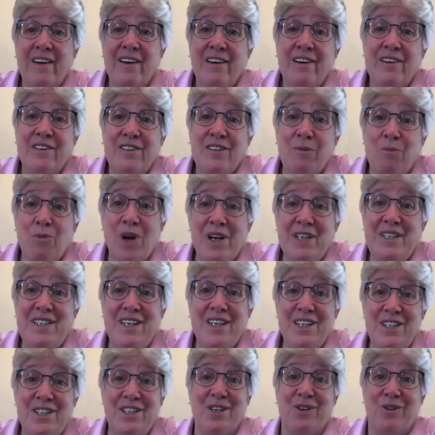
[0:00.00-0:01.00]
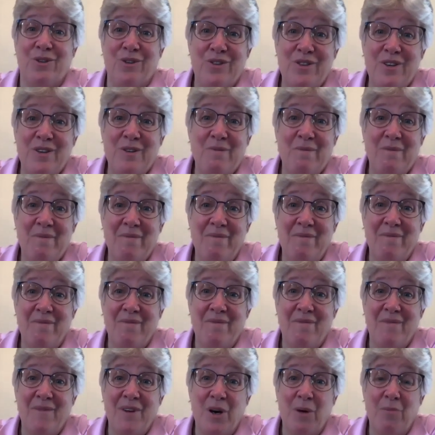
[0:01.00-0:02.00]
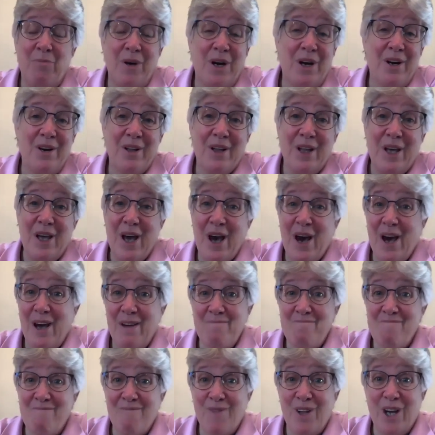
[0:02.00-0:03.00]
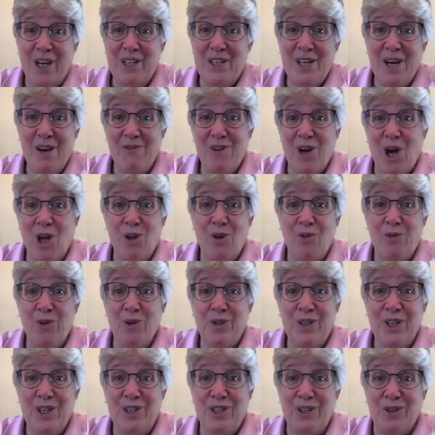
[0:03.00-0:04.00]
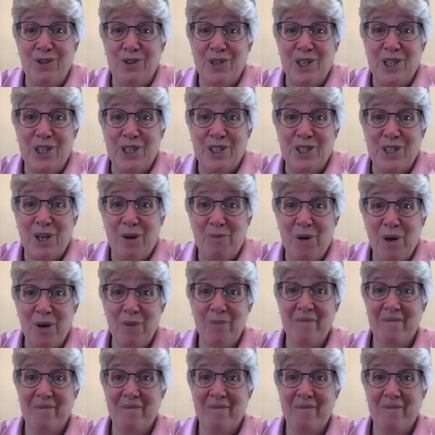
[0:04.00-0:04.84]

some red tissues. Apparently, I like to have colorful tissues in the summer.